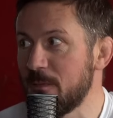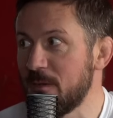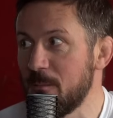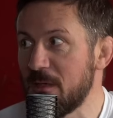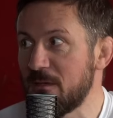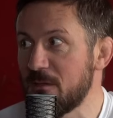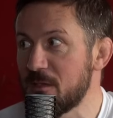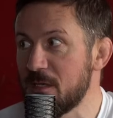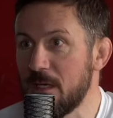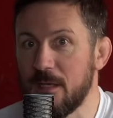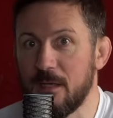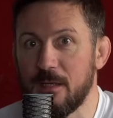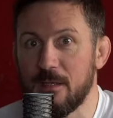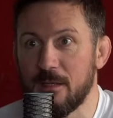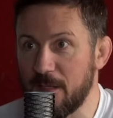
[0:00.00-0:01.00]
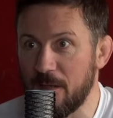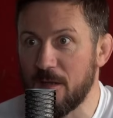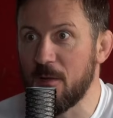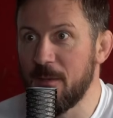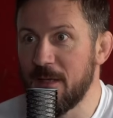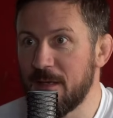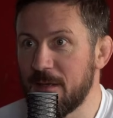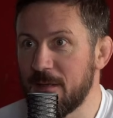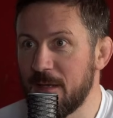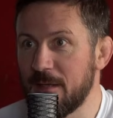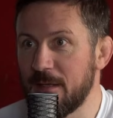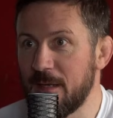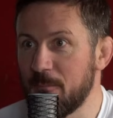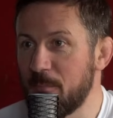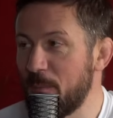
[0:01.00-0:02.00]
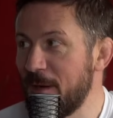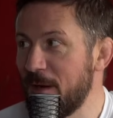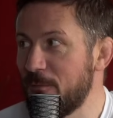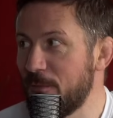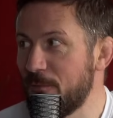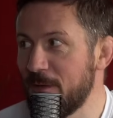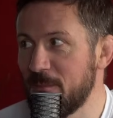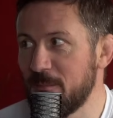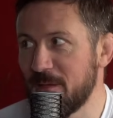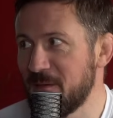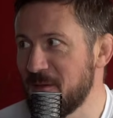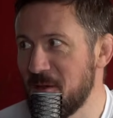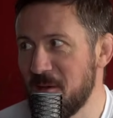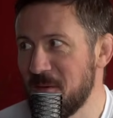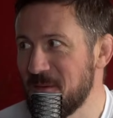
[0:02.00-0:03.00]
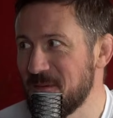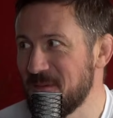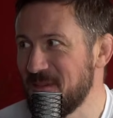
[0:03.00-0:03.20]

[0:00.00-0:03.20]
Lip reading: They message, can I come in and prepare for the fight? I'm like, no.